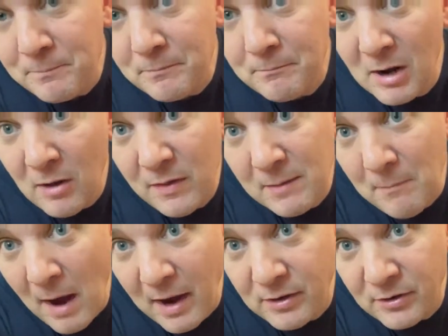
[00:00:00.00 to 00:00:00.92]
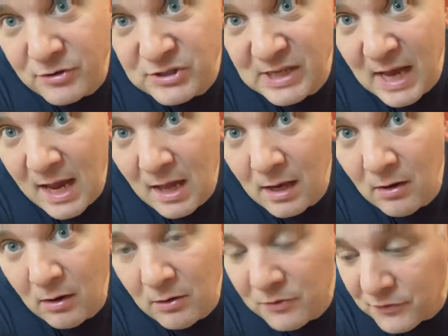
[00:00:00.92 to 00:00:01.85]
melodic minor scale
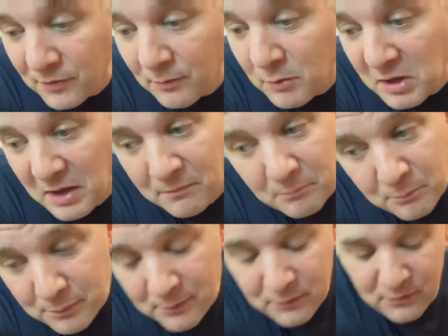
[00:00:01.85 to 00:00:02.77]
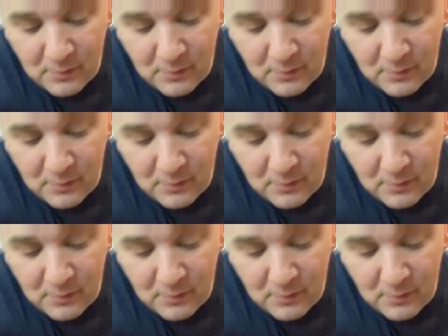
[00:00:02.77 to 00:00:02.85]
also we can put